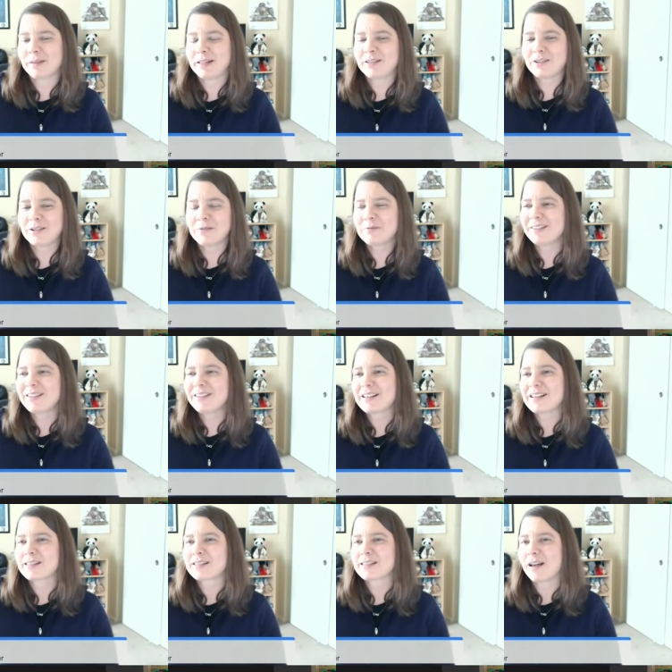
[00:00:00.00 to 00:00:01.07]
just really
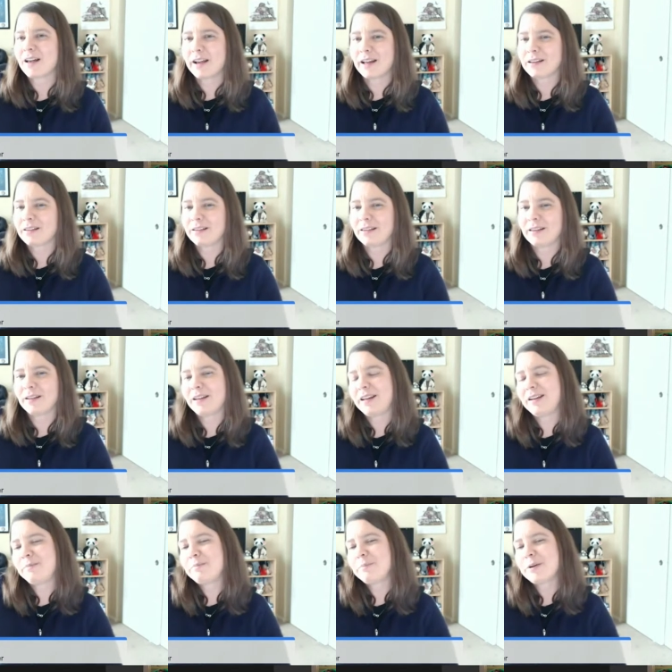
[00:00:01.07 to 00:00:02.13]
exciting, and
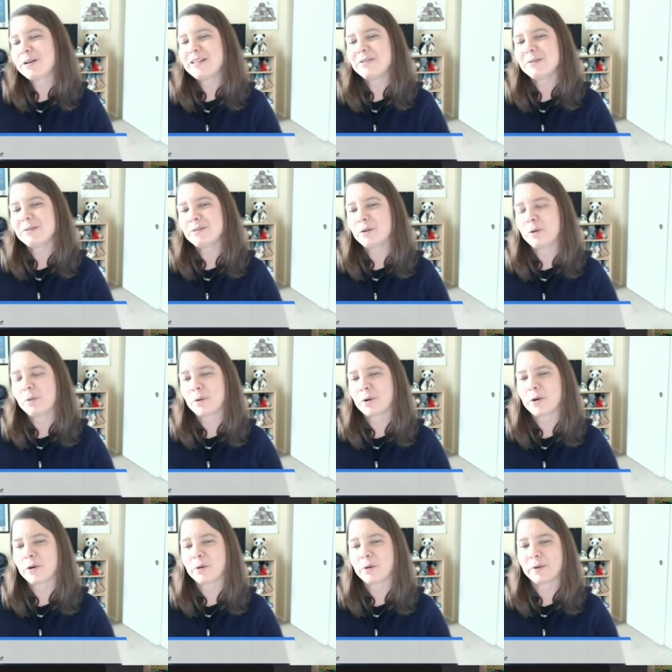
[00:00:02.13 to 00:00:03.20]
it brings you into a
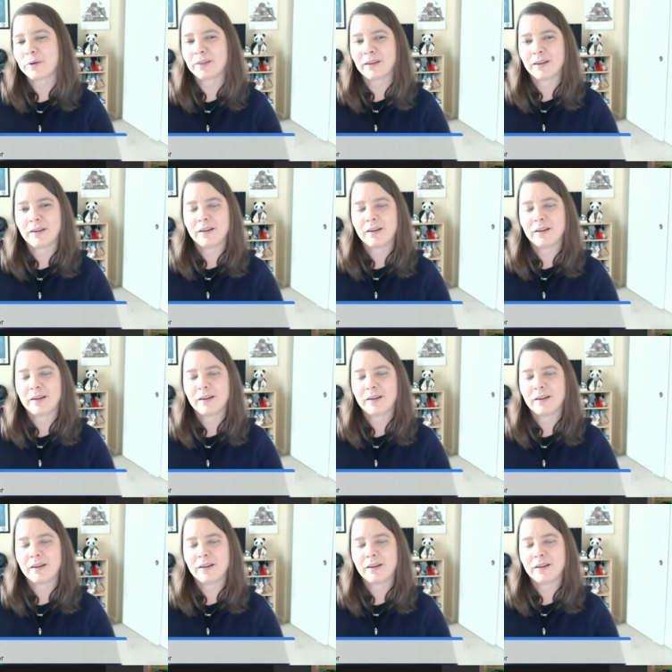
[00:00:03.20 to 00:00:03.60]
world with